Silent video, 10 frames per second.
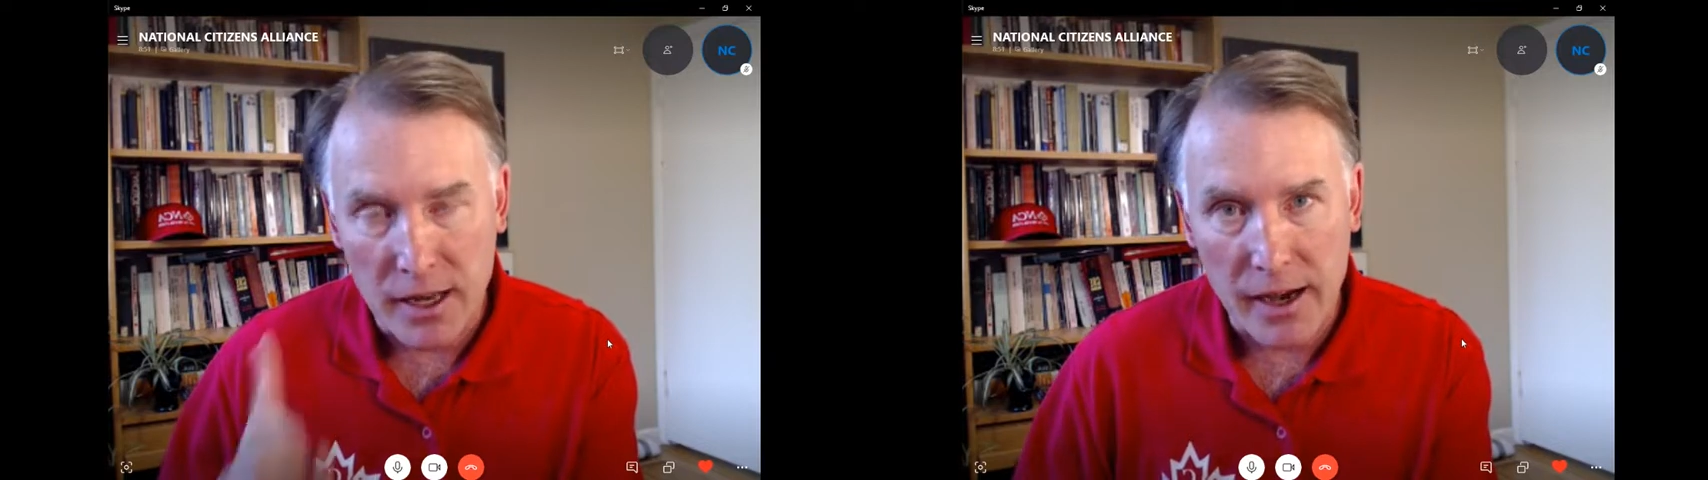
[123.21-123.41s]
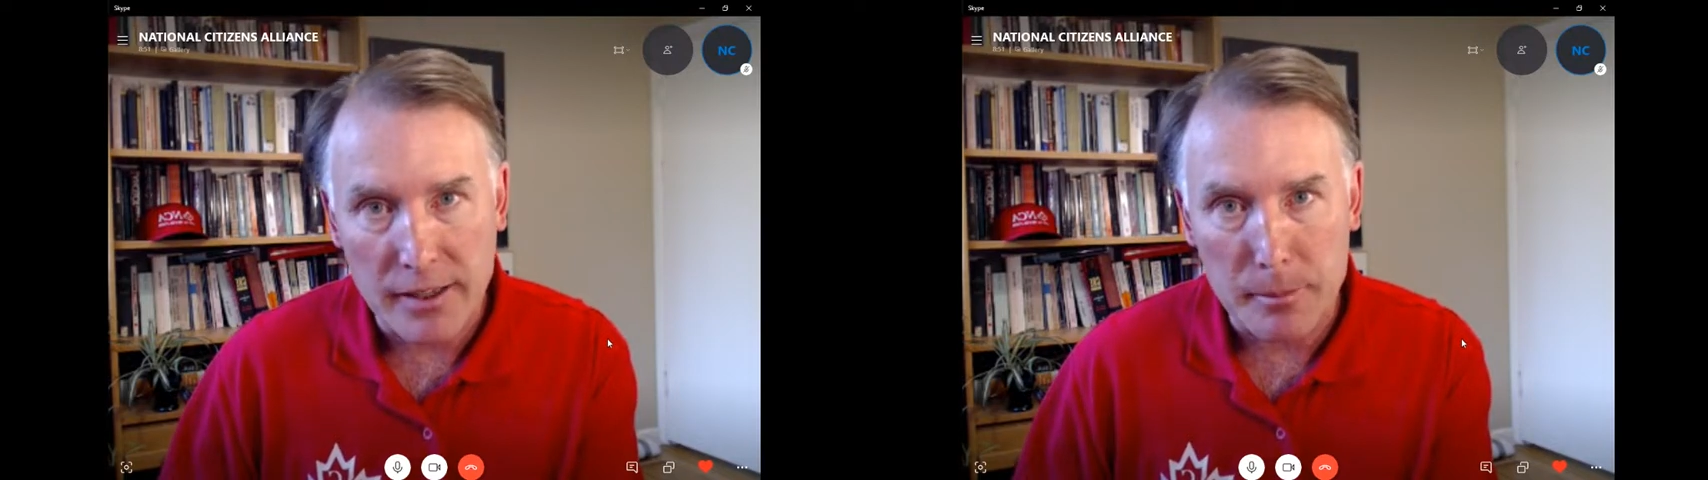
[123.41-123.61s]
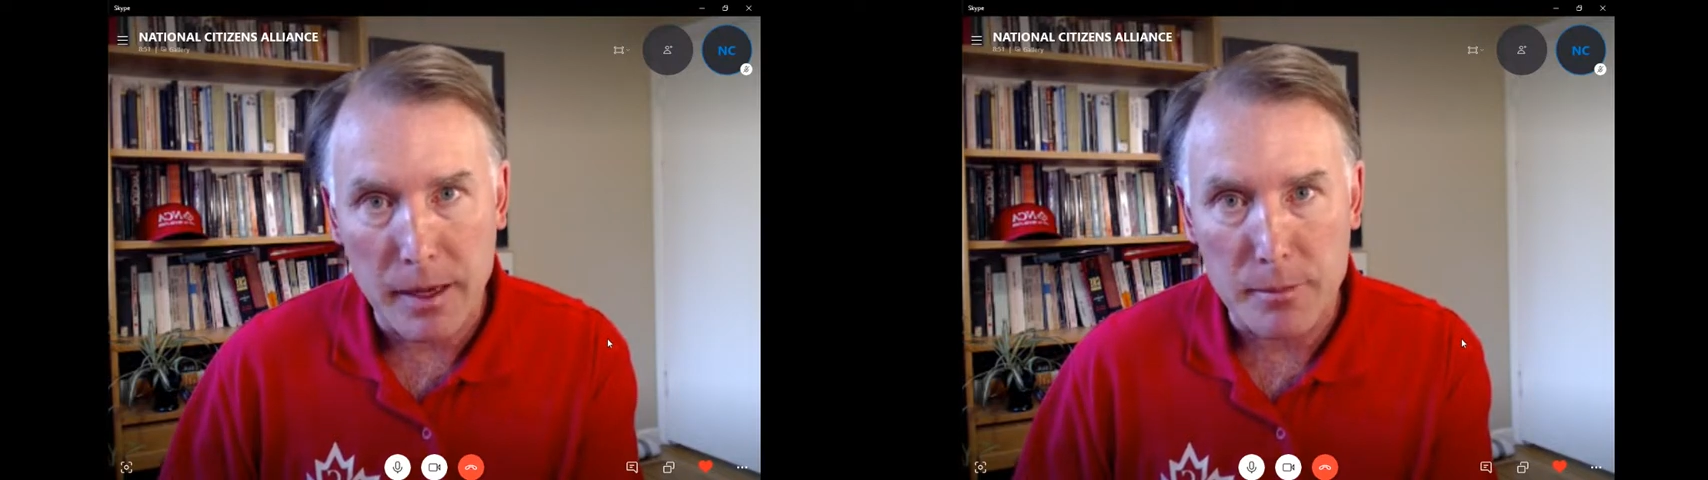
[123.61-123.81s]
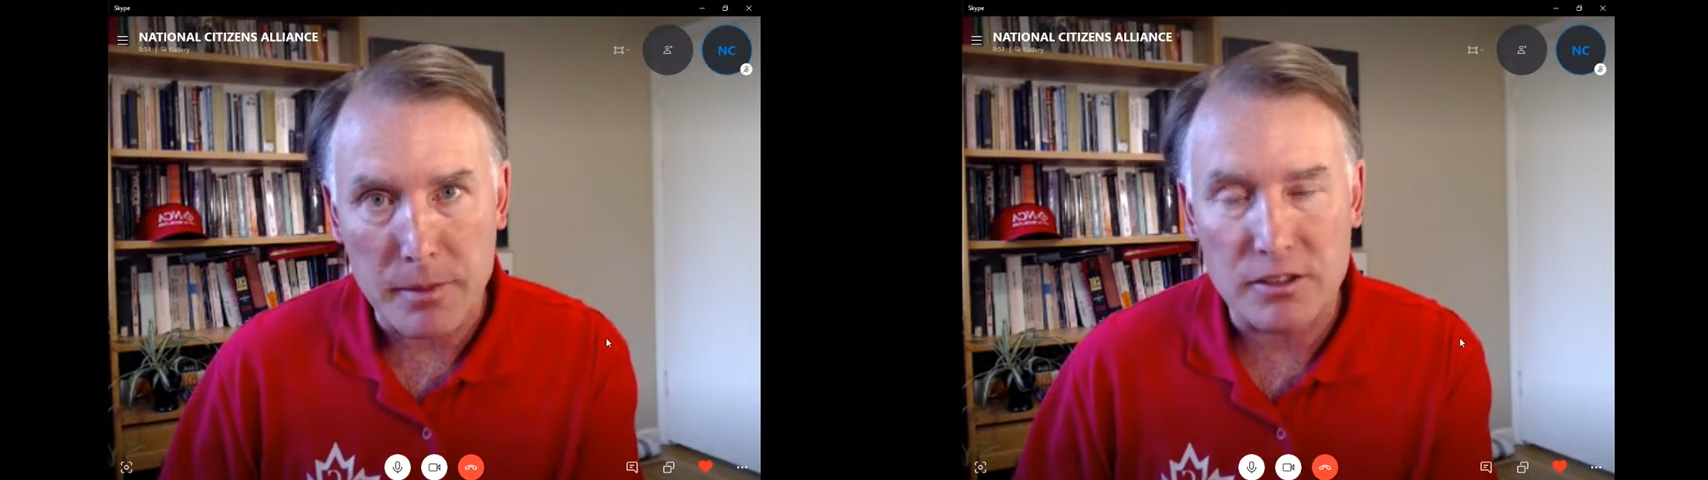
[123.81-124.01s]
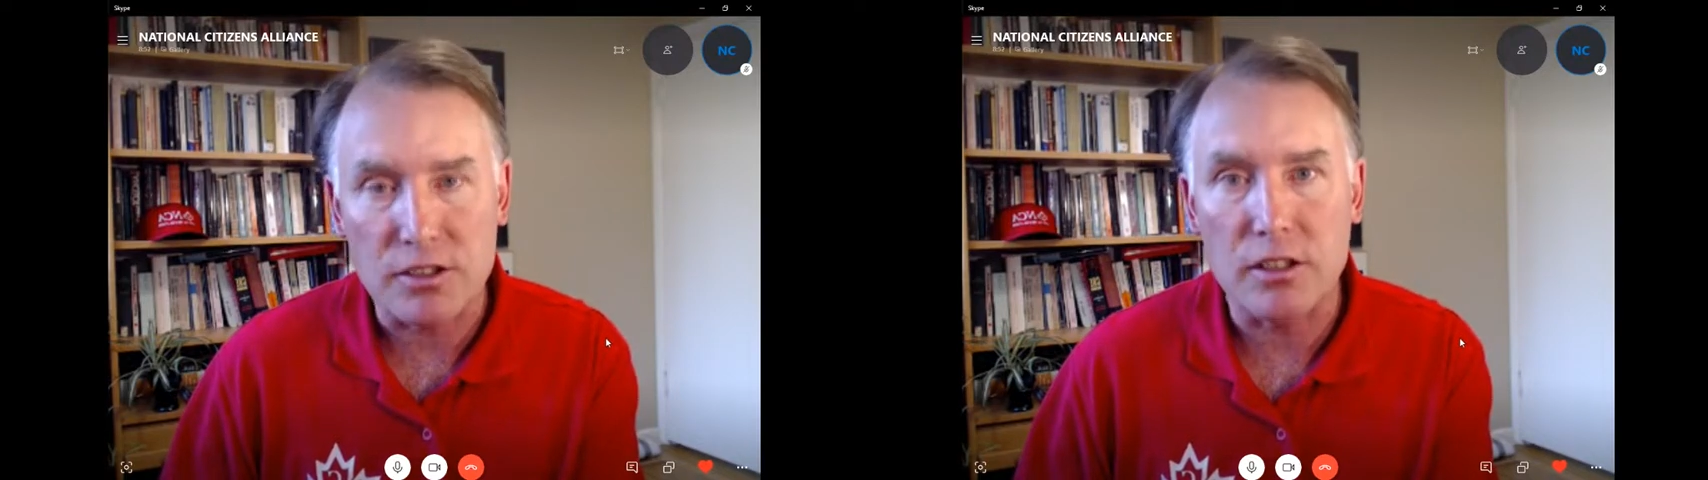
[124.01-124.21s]

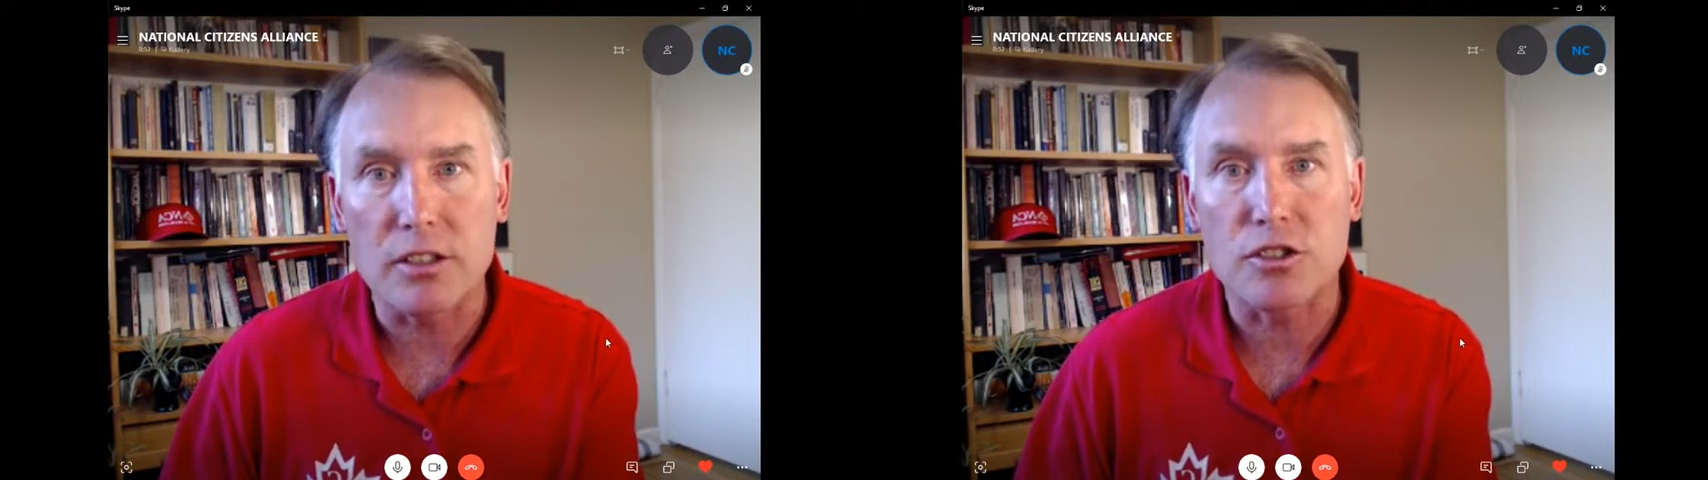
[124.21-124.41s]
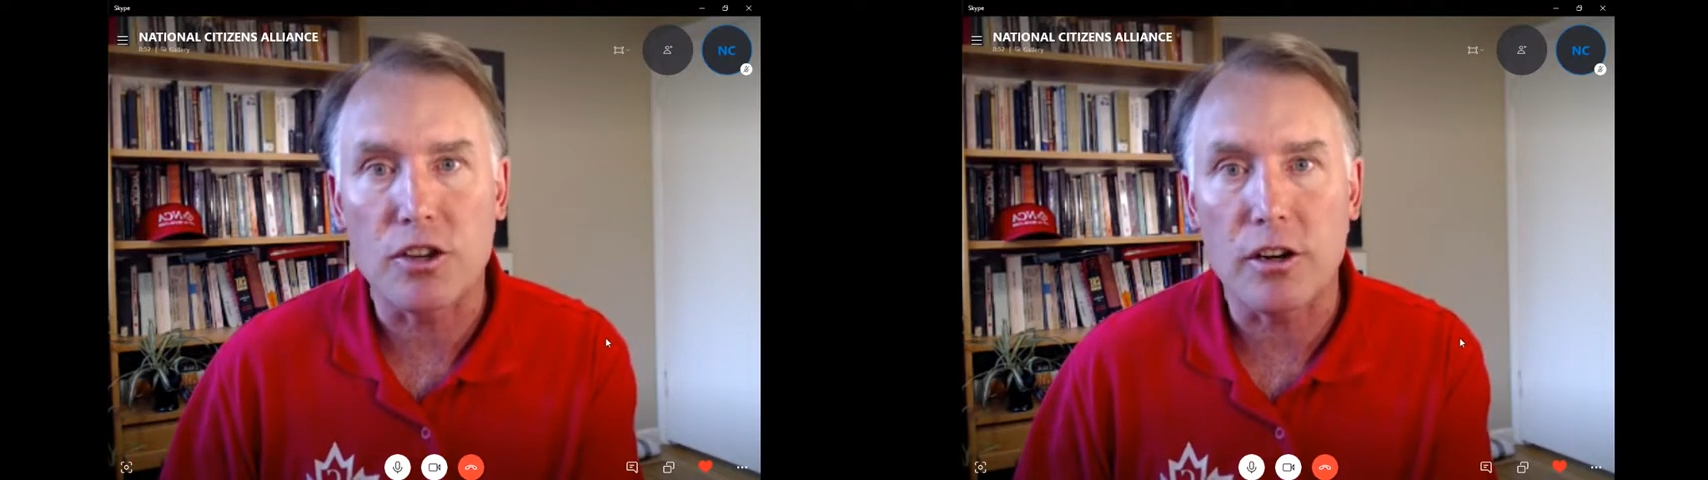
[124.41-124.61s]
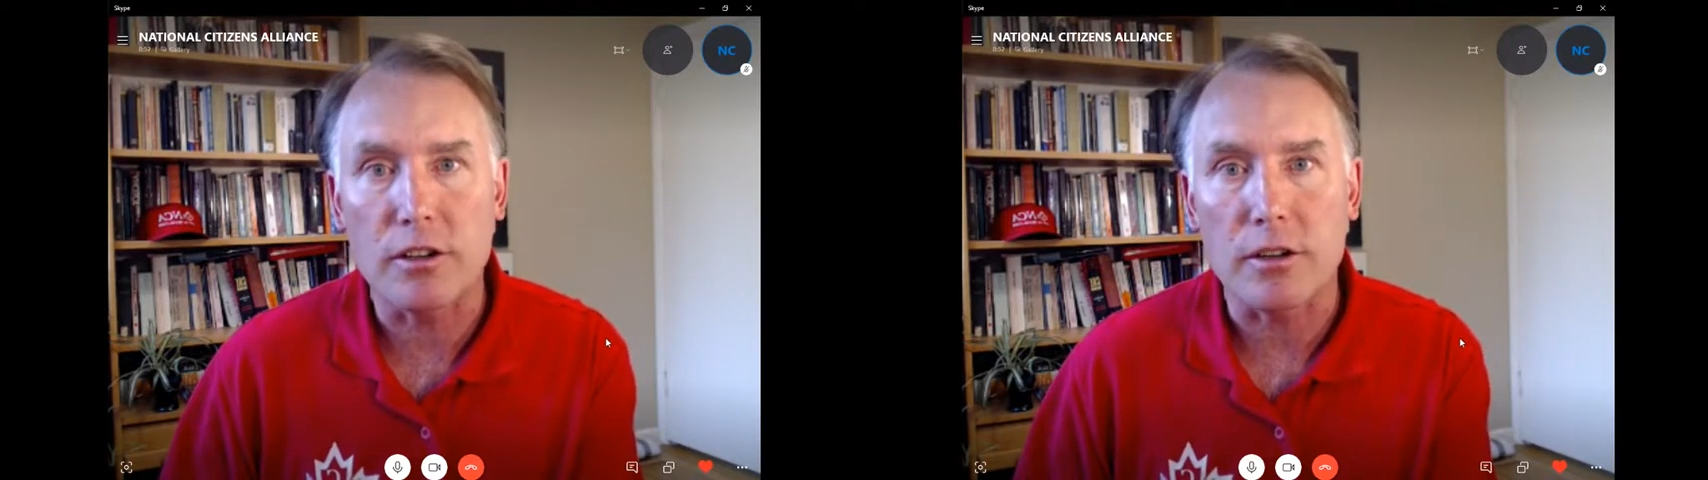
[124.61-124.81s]
amendments to this Charter.